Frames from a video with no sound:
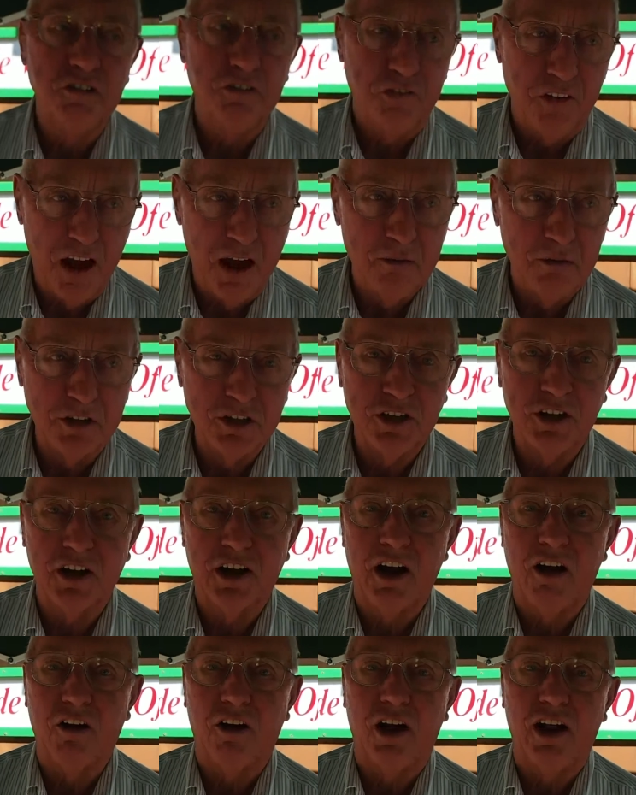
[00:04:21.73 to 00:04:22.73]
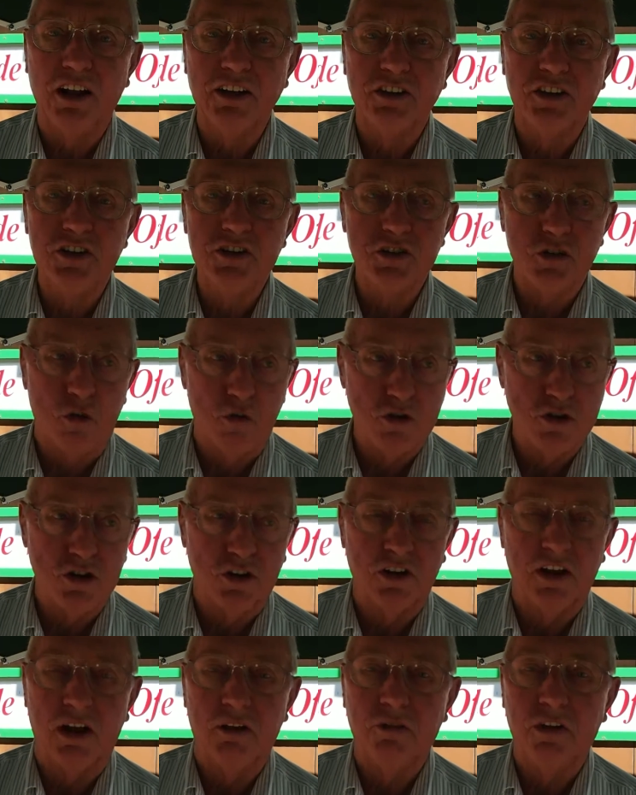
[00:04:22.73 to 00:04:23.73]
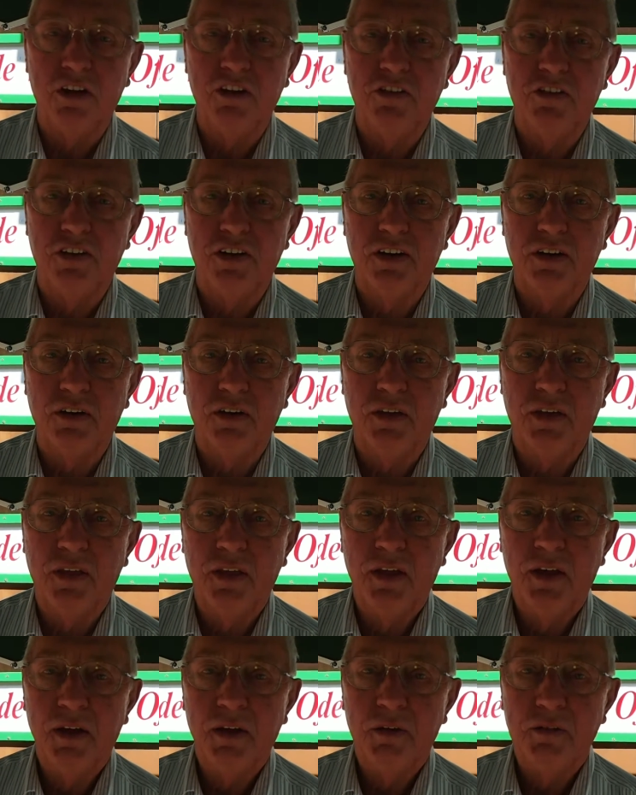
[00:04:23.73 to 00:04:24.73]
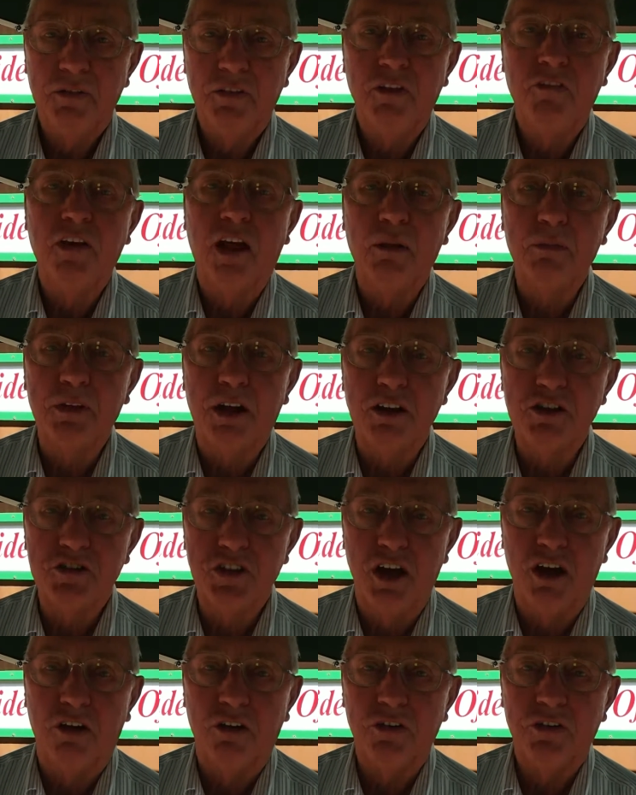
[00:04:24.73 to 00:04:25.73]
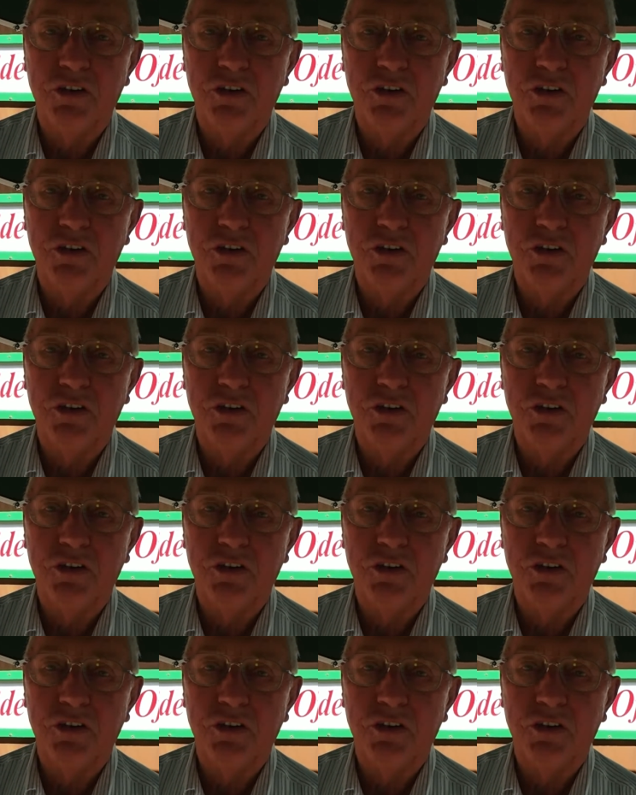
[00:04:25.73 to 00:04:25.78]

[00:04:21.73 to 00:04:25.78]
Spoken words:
families in the Carolinas and Georgia that we've developed ourselves.